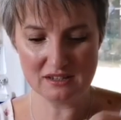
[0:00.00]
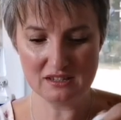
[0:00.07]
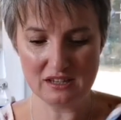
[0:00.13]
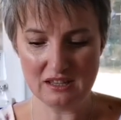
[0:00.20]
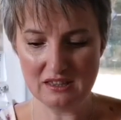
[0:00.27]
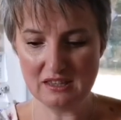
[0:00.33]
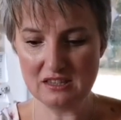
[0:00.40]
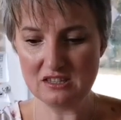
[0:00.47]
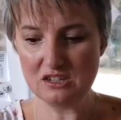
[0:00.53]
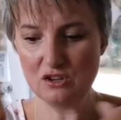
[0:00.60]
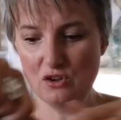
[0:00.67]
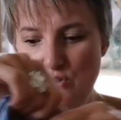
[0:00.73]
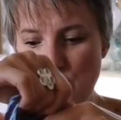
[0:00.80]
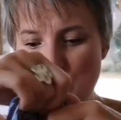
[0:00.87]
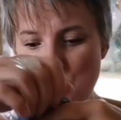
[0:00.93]

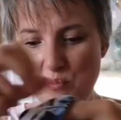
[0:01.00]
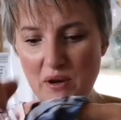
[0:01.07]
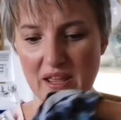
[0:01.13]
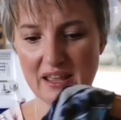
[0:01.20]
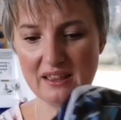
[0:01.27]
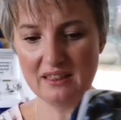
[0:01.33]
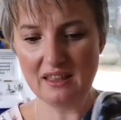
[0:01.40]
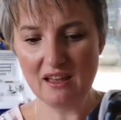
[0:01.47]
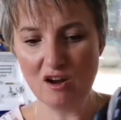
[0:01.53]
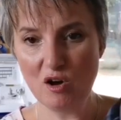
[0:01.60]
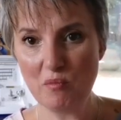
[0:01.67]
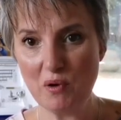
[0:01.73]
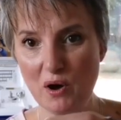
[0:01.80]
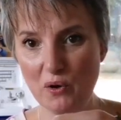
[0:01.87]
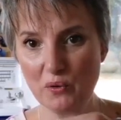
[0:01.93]
to complete the
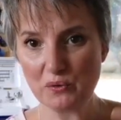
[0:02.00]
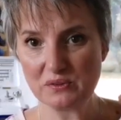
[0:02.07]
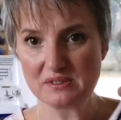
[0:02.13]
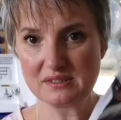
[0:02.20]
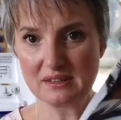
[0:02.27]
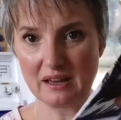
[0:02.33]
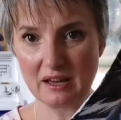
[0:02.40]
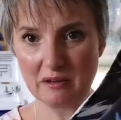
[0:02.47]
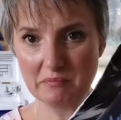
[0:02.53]
armholes.